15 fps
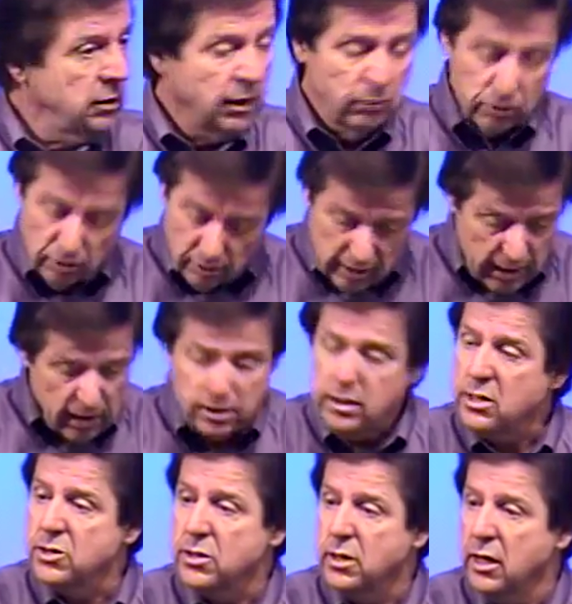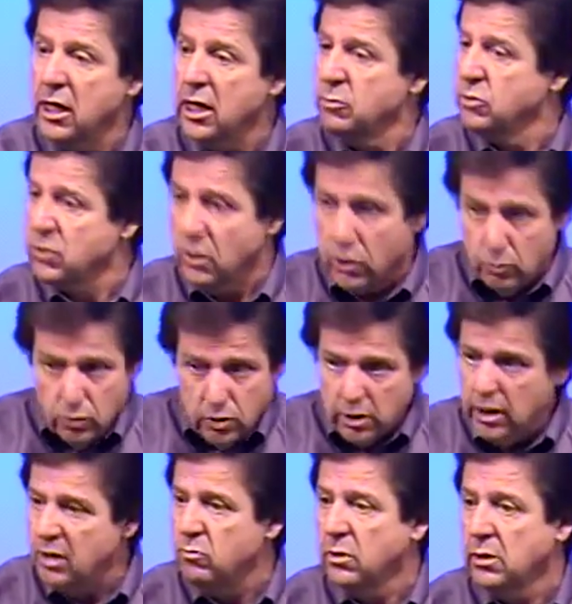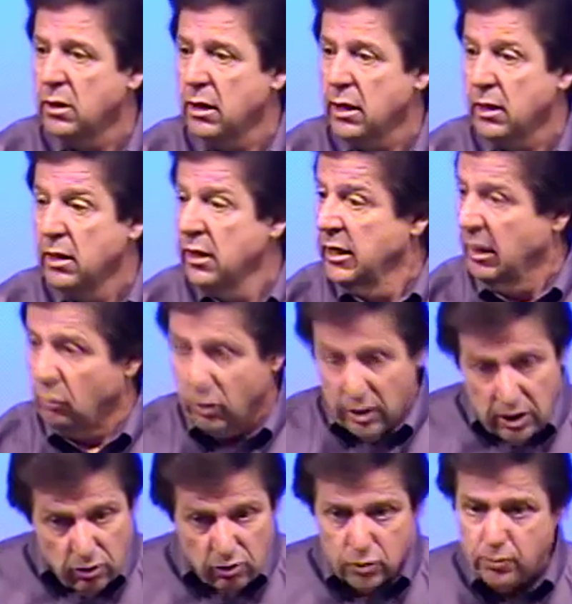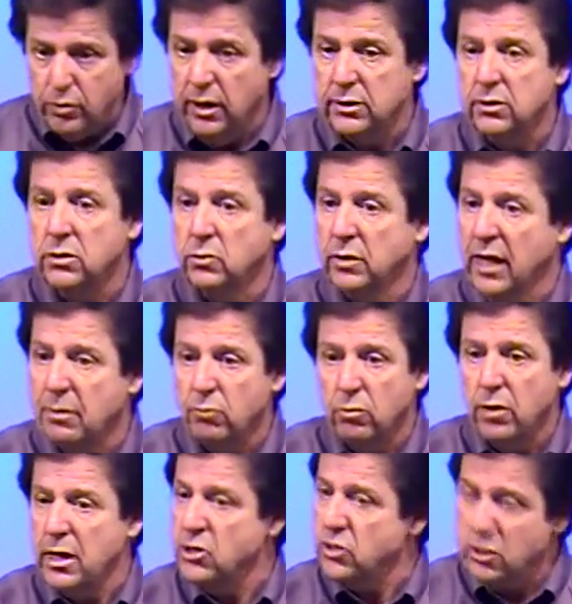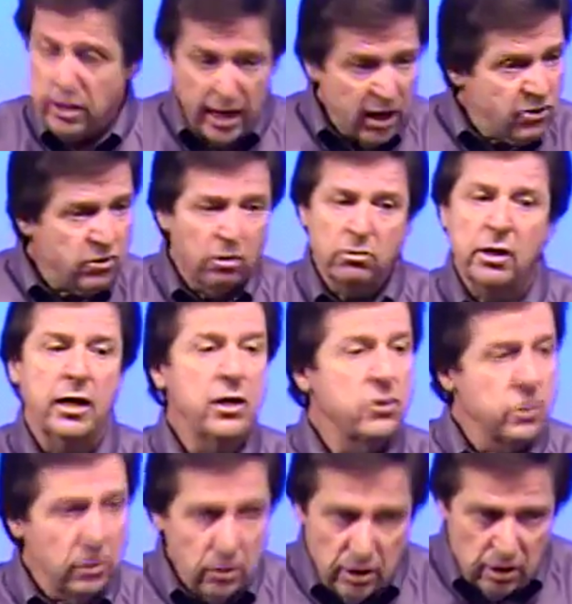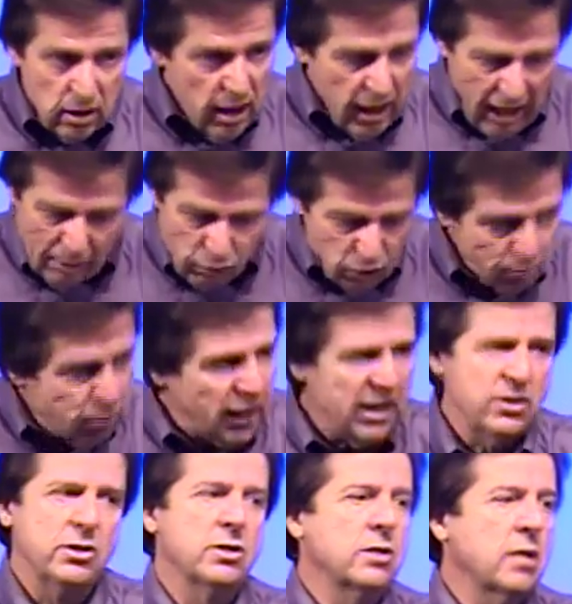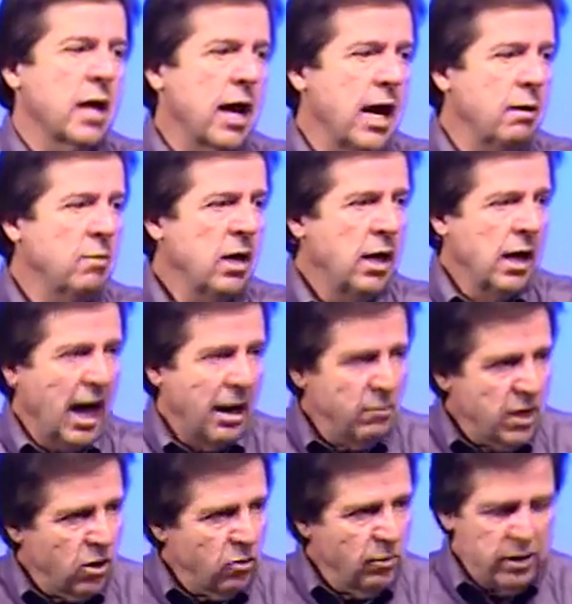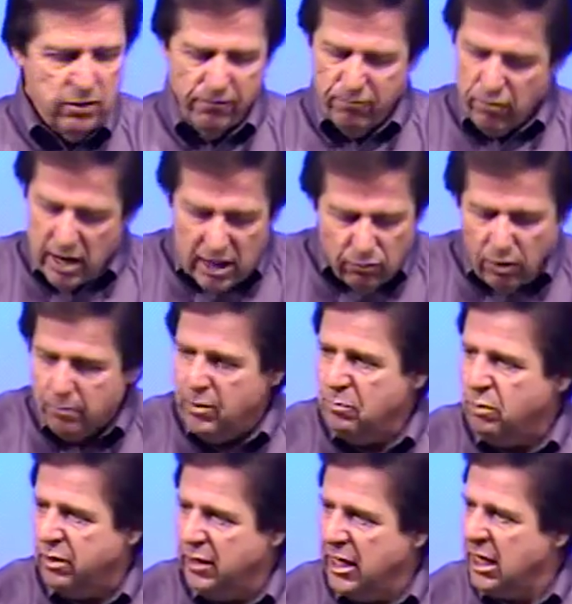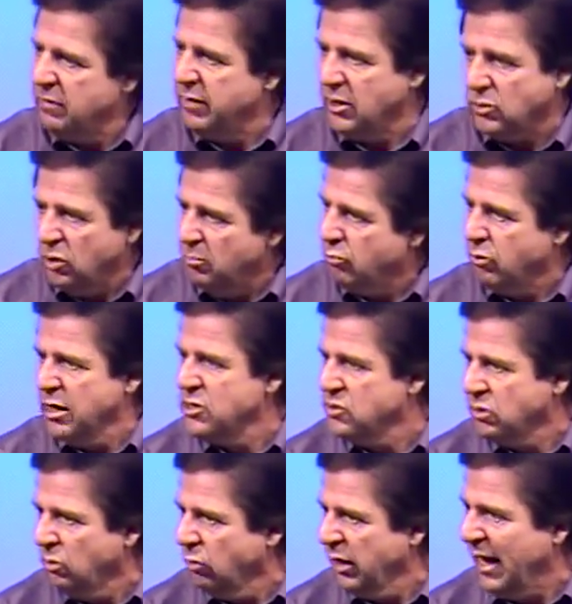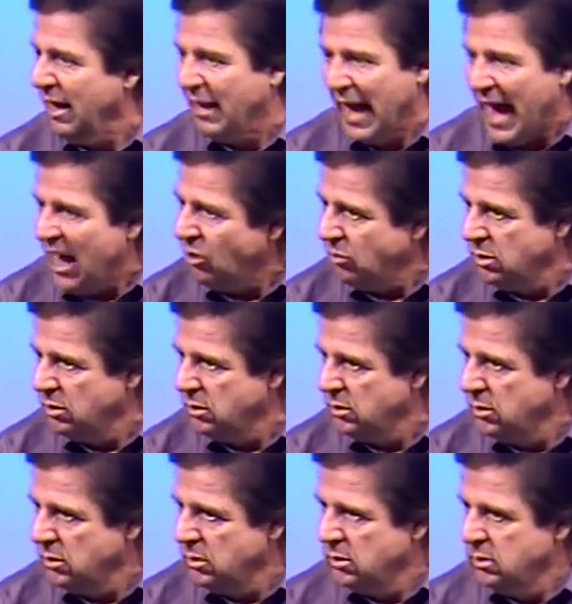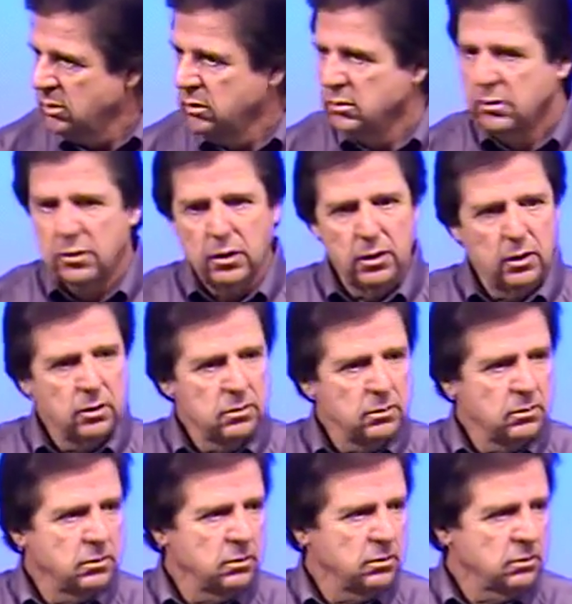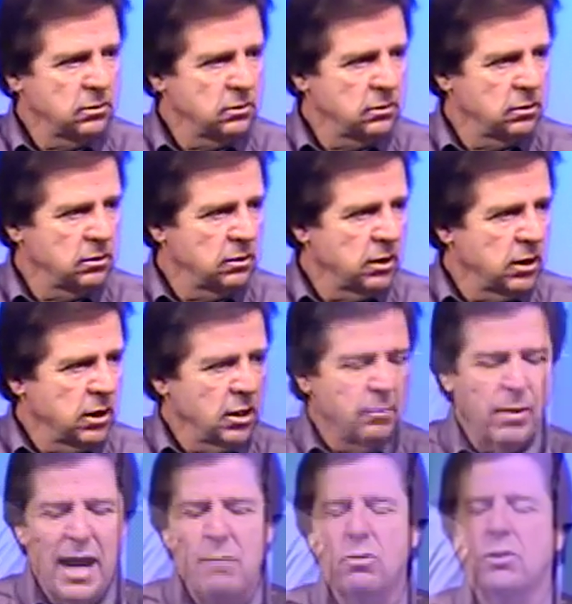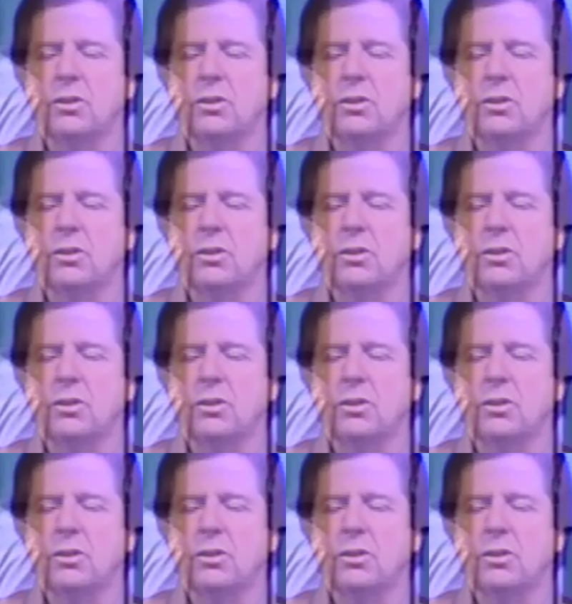I'm going to start taking things to God. I'm going to start communicating with God. I'm going to enter His presence with admiration, exaltation. I'm going to bless His name. I'm not going to be afraid of what people think if I start praising the Lord out loud. You know? The Bible